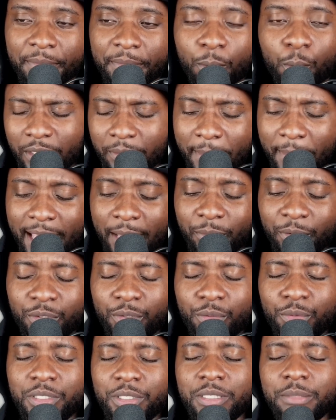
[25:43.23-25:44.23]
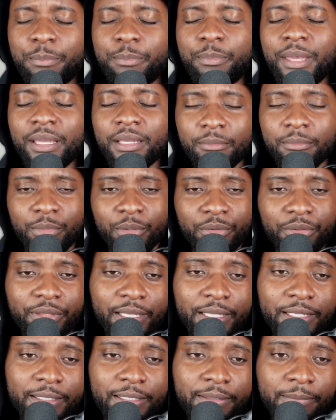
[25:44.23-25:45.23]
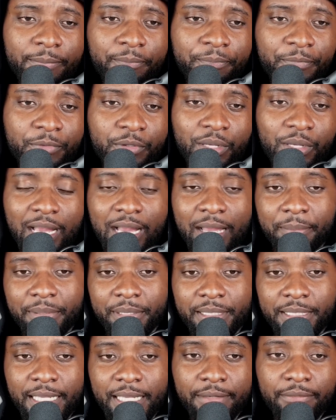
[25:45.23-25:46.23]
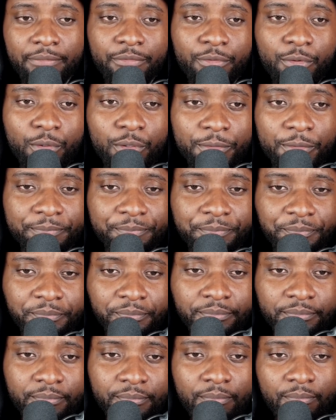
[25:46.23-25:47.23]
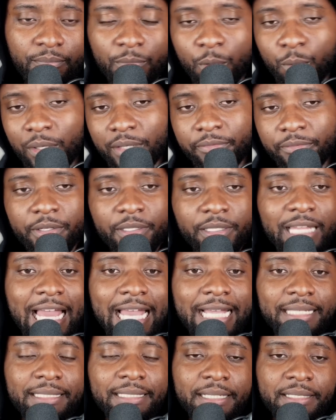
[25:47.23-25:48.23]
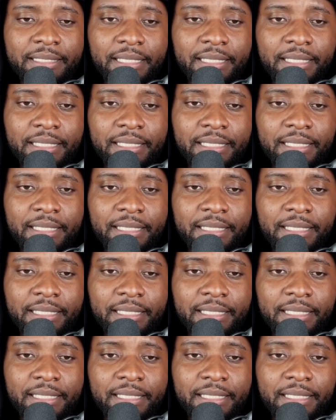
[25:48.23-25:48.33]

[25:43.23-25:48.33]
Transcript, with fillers: A weak man will do despicable things to compensate for whatever he lacks.